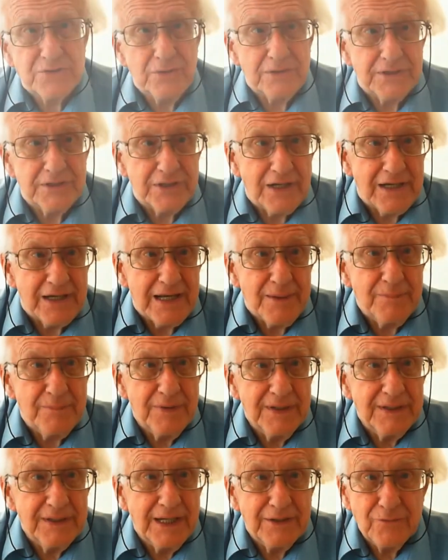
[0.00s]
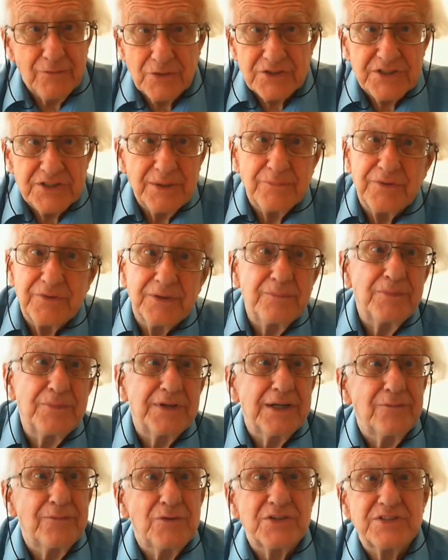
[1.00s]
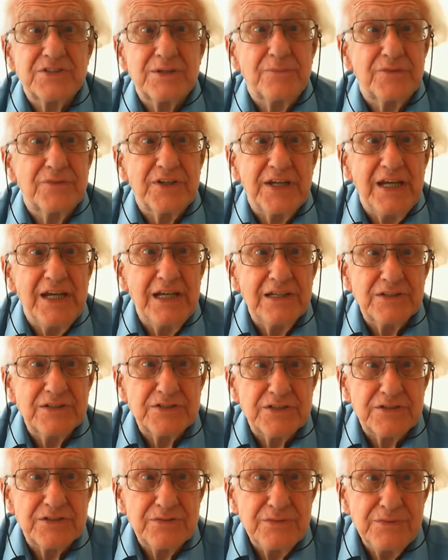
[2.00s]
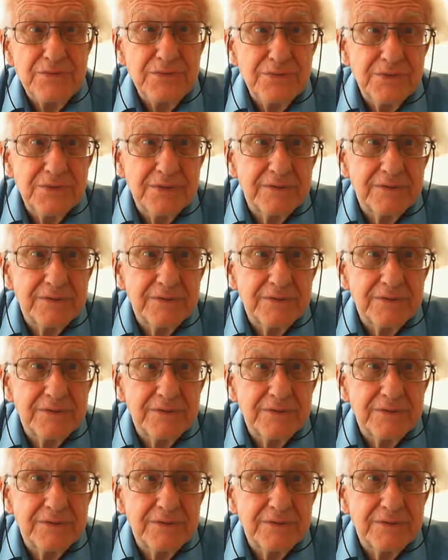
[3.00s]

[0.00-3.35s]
called the dilemma. I want something, but I want something else too.